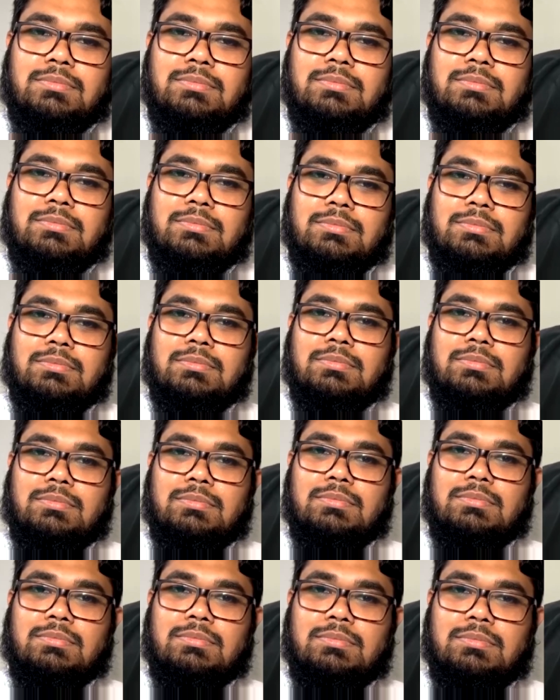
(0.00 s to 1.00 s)

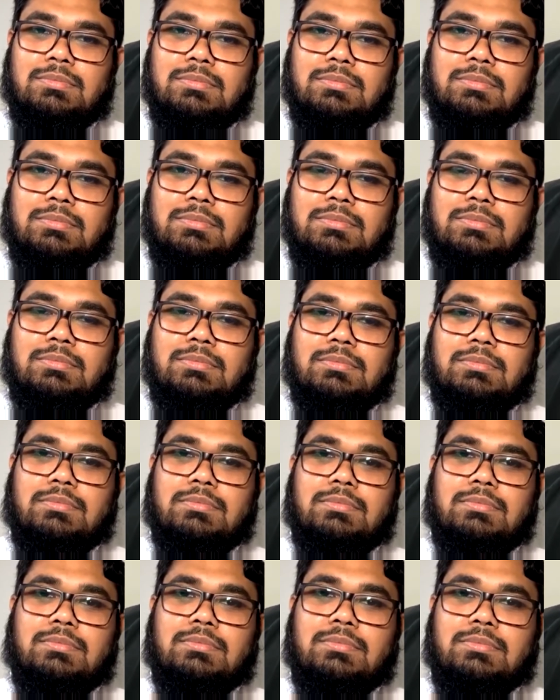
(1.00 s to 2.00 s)

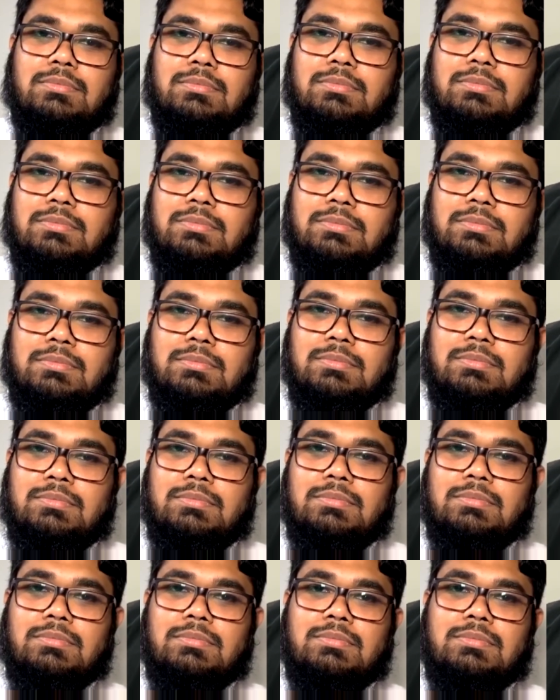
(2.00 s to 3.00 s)

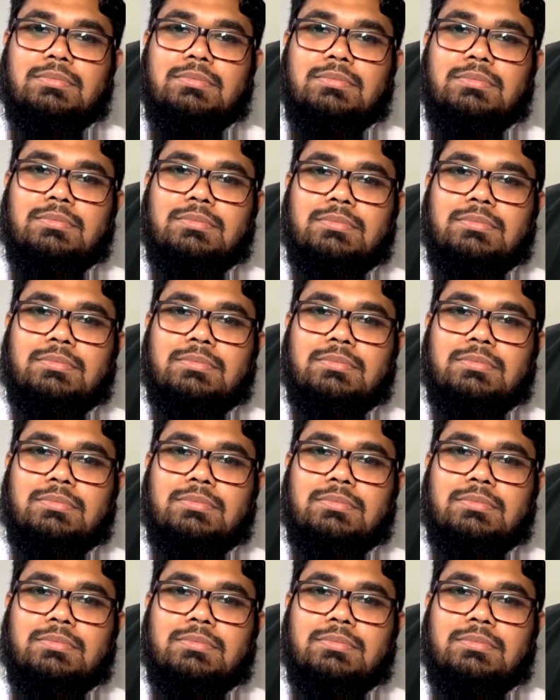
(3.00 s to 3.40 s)
The person shown says nothing.